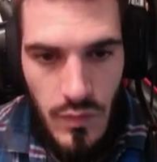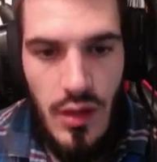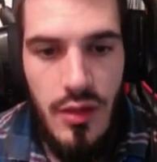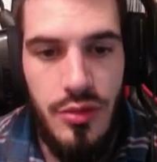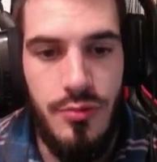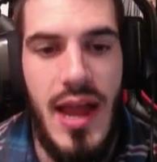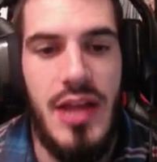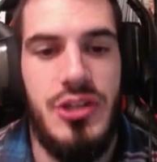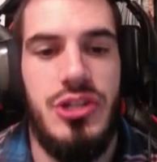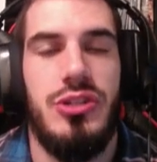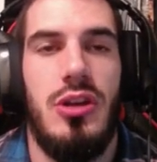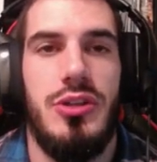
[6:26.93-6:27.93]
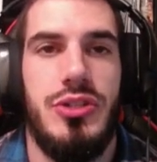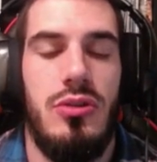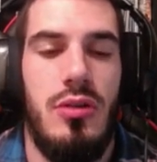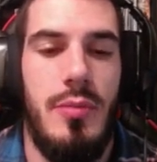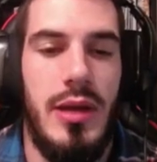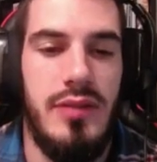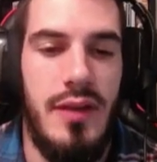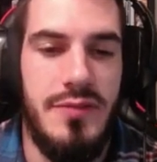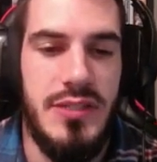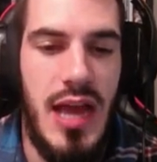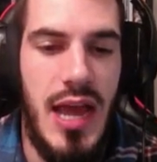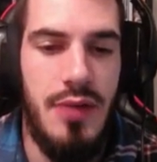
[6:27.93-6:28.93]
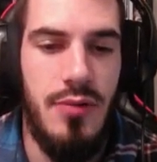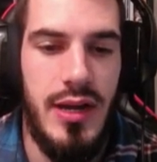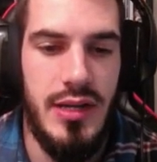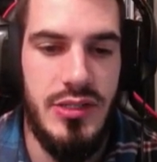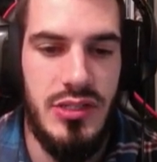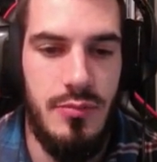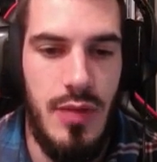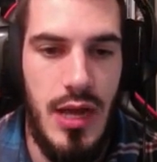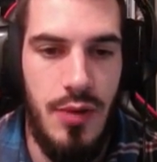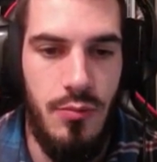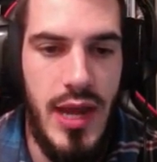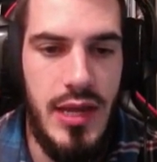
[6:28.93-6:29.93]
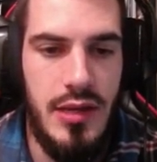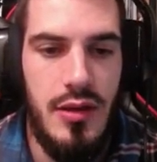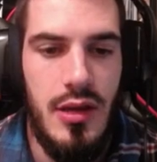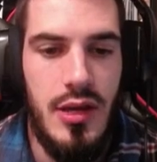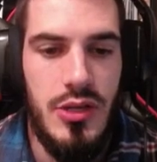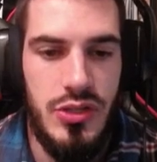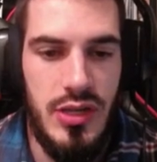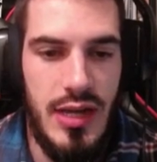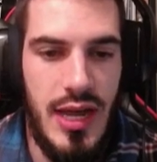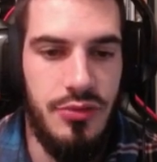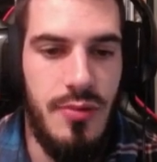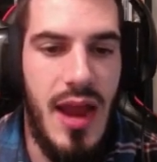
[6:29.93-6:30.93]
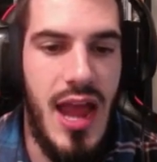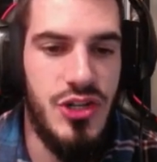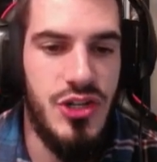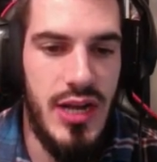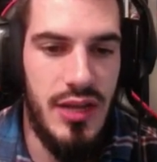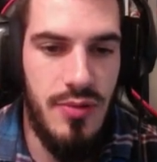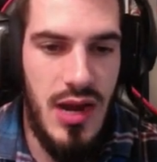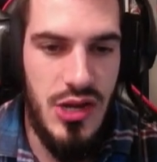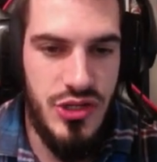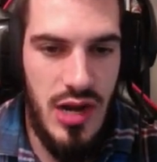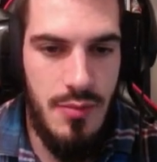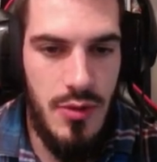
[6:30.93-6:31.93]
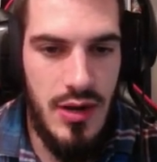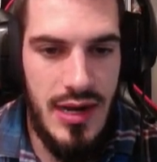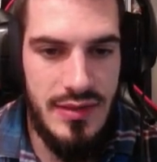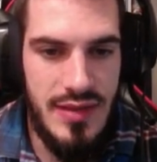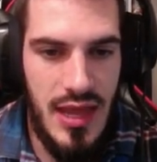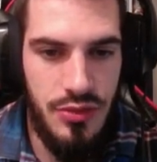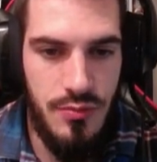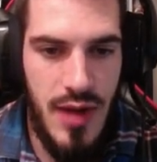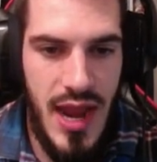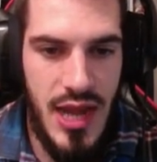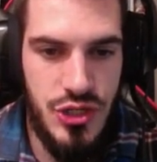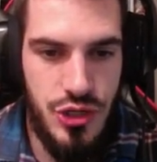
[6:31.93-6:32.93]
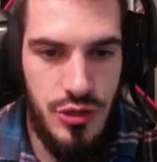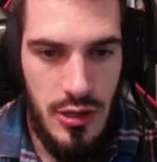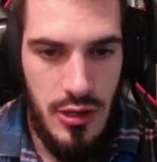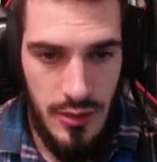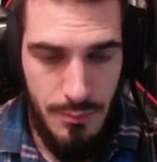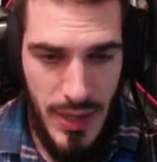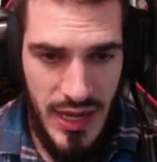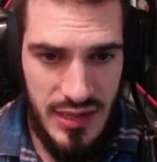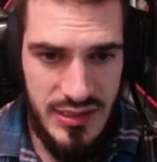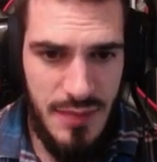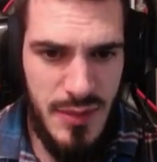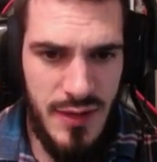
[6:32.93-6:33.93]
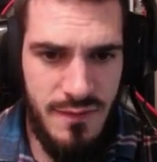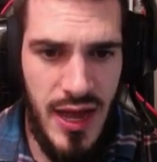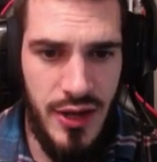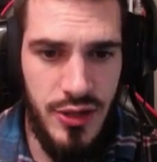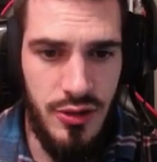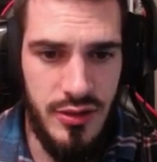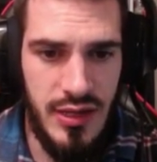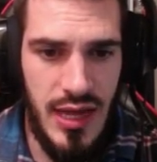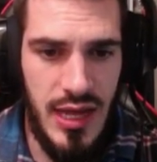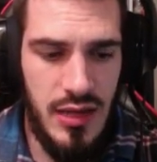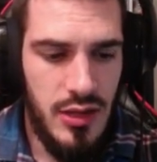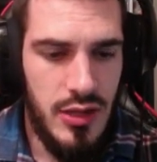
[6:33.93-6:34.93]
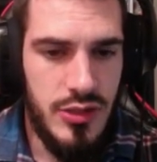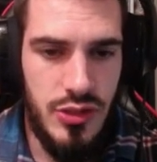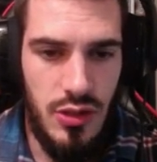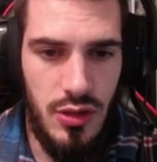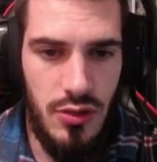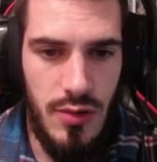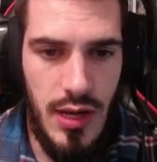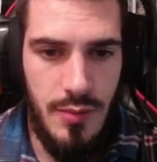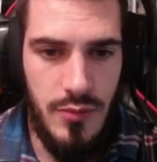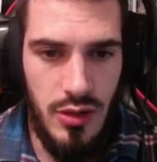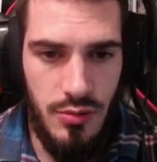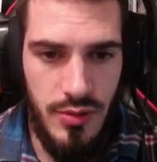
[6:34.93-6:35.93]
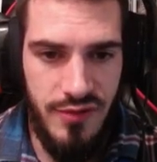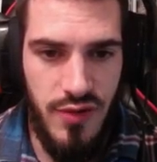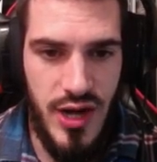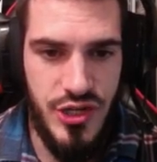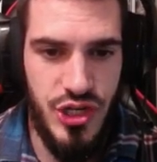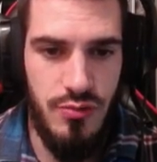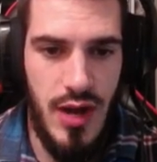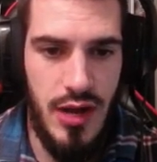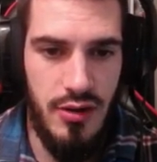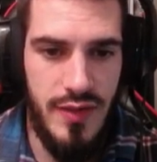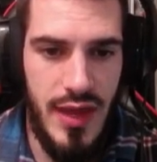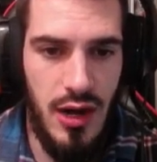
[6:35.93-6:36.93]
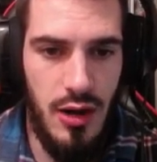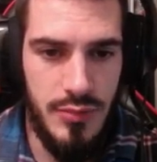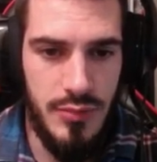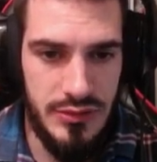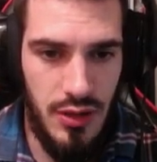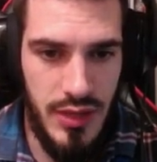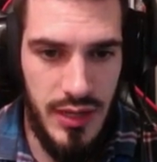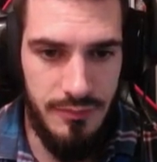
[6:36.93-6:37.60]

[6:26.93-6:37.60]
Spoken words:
Thrash is also on my left side, right next to my Rake. So you got Thrash Timer, you got that Thrash Pandemic value, okay? So you're going to refresh it right around there or below then